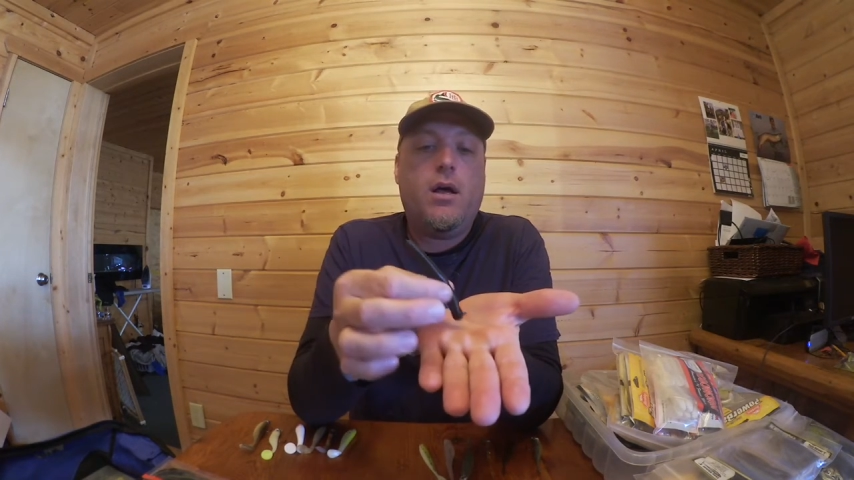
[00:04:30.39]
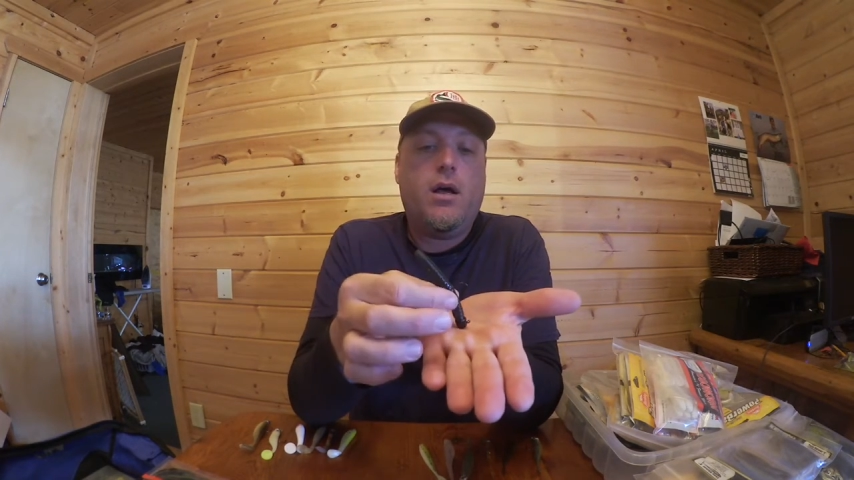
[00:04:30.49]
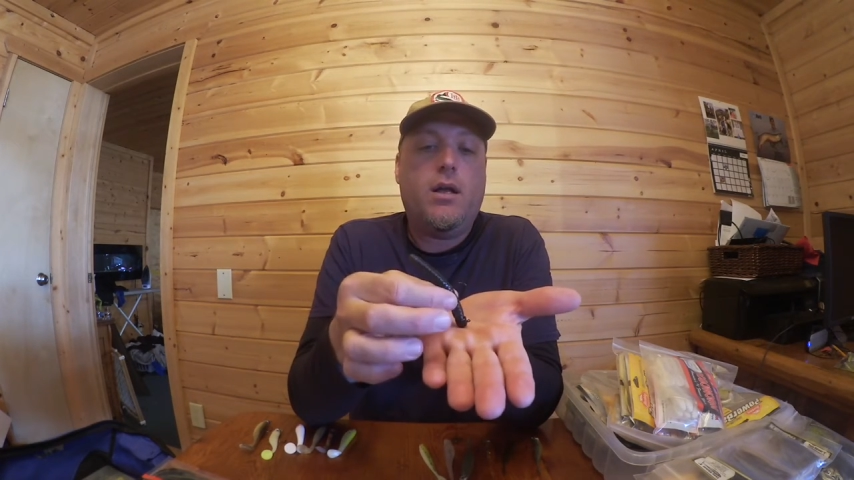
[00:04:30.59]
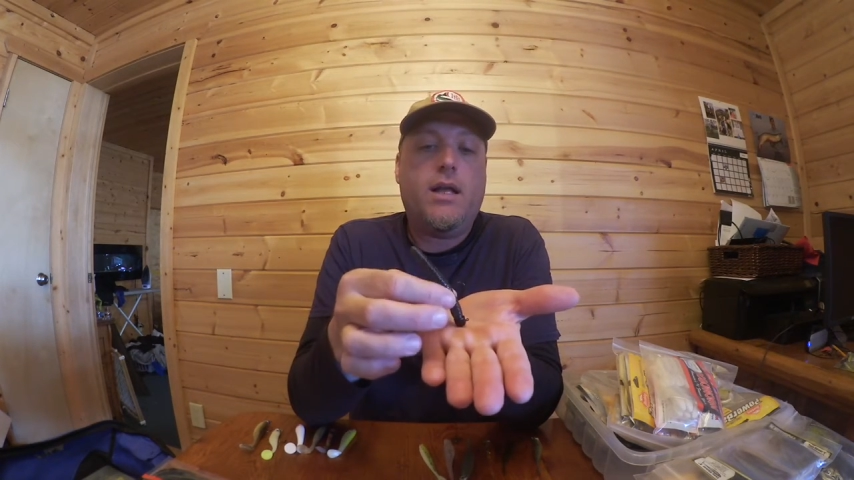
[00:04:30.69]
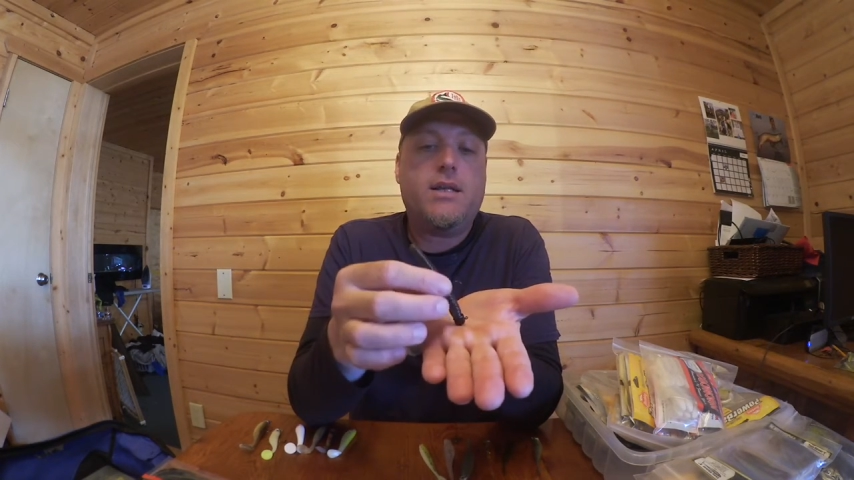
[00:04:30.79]

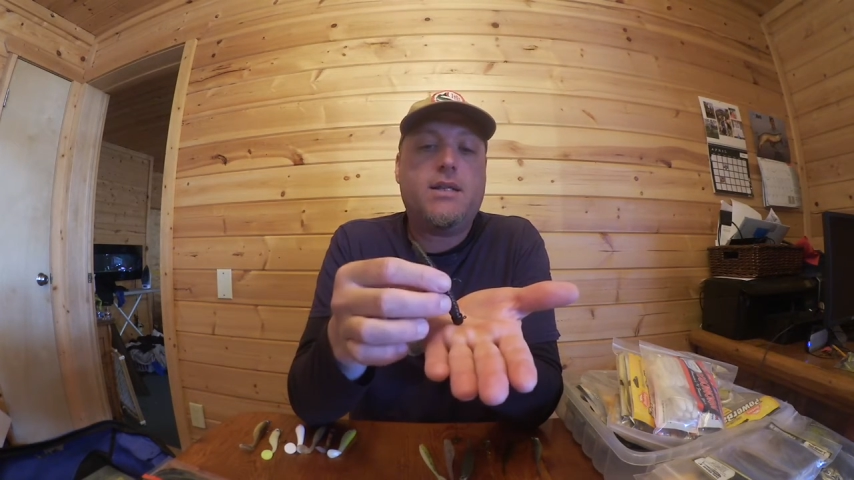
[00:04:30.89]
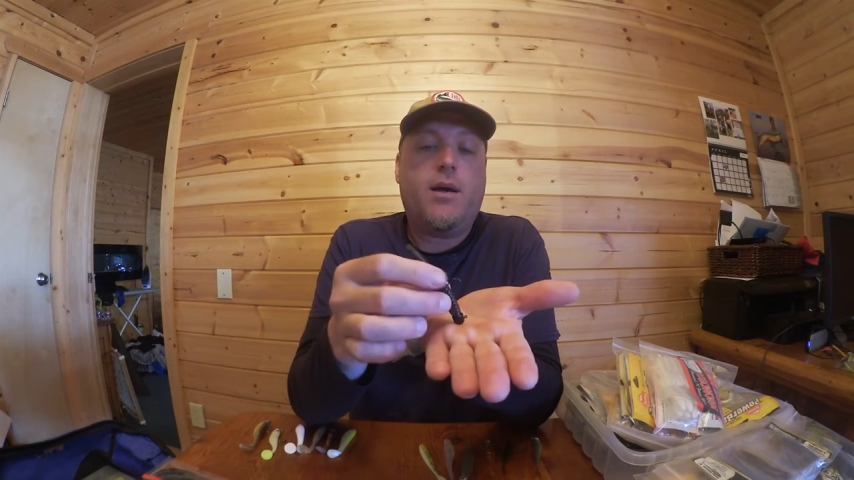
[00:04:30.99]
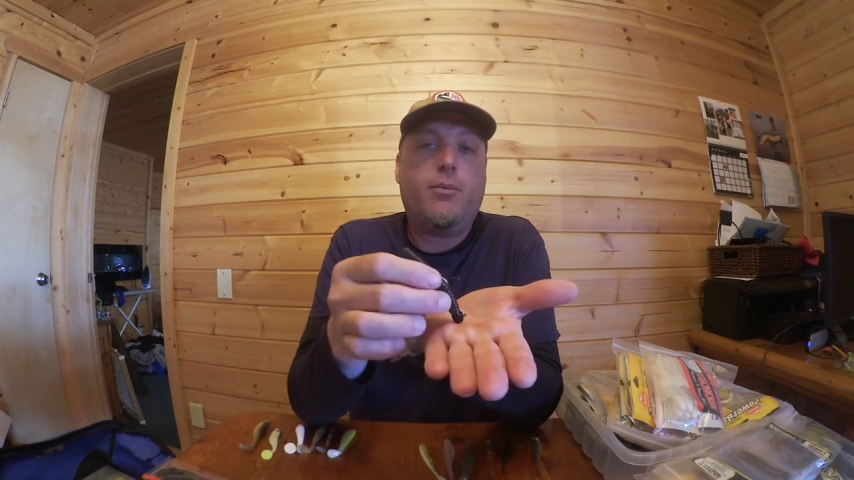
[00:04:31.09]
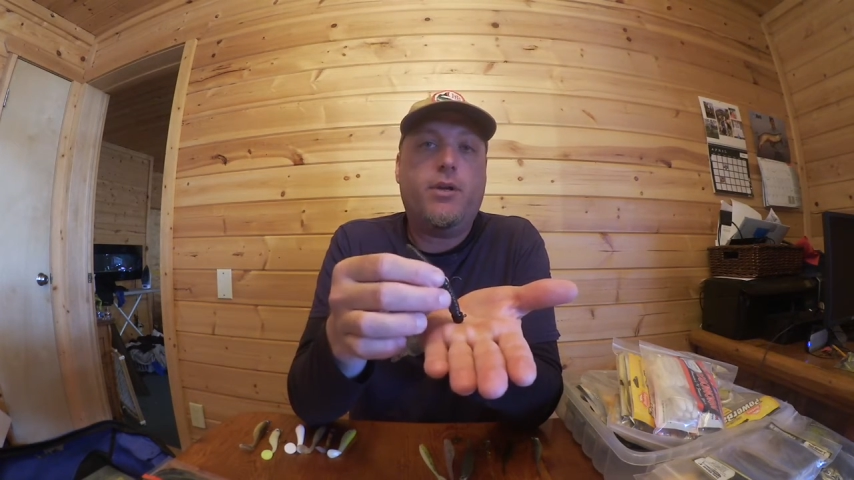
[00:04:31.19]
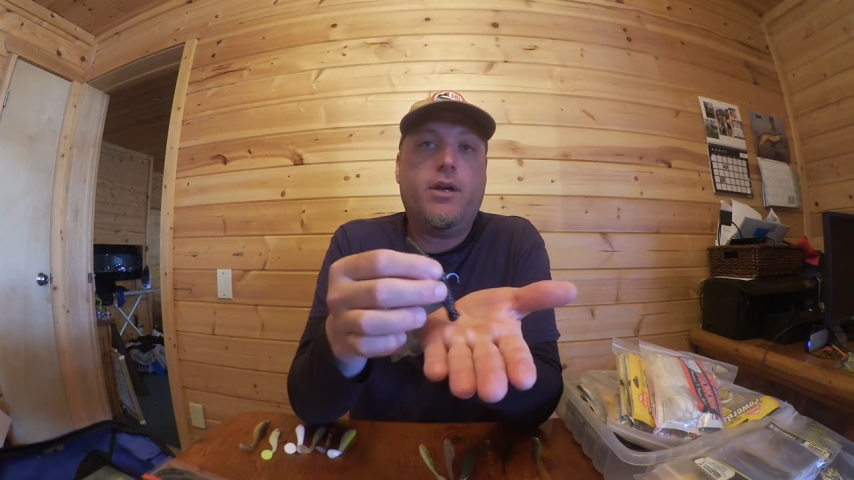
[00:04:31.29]
Last
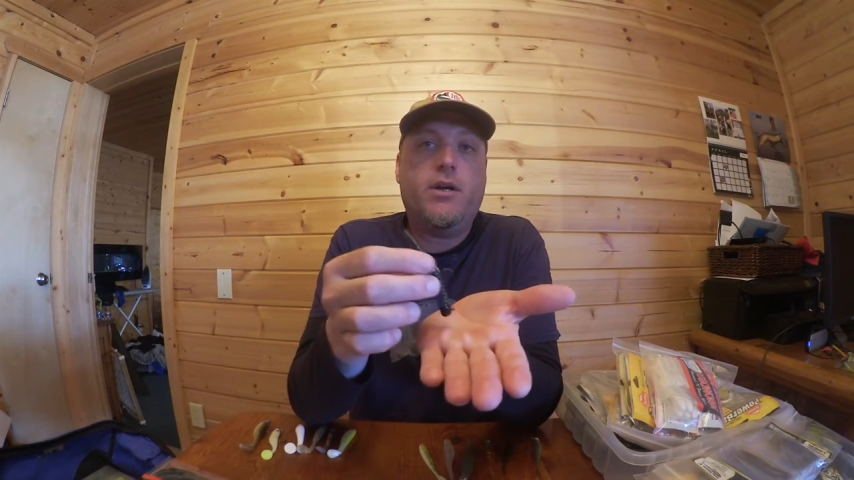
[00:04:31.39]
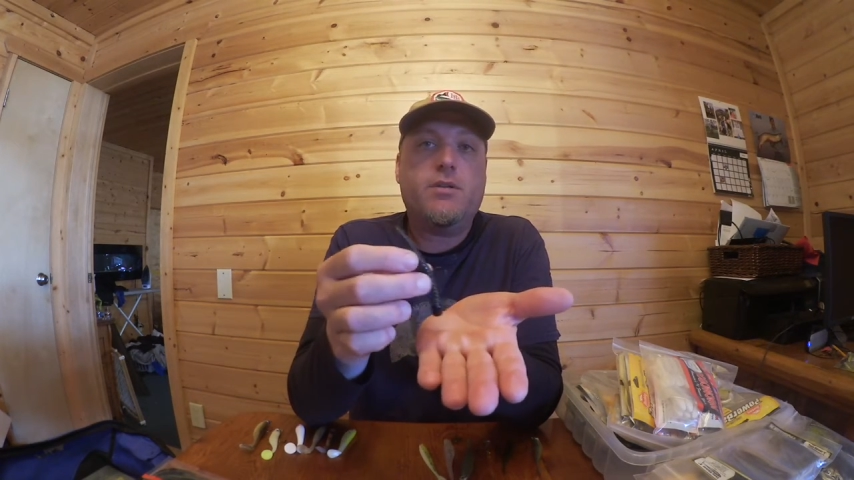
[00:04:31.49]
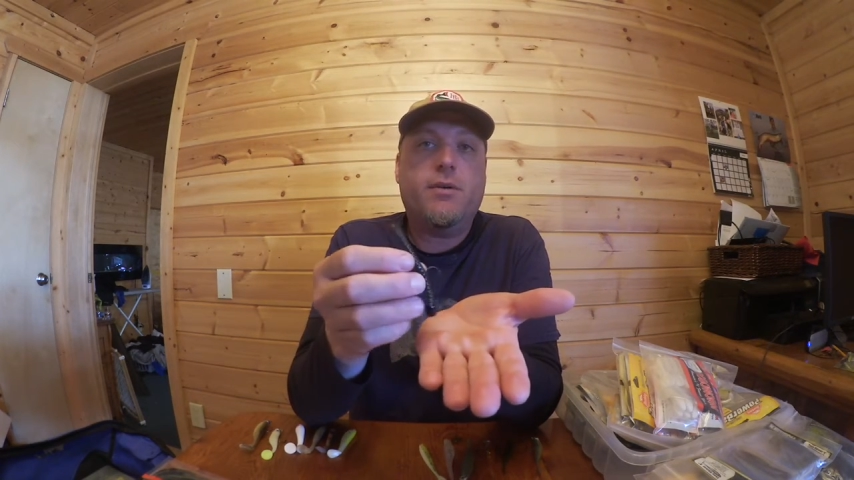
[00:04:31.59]
couple years,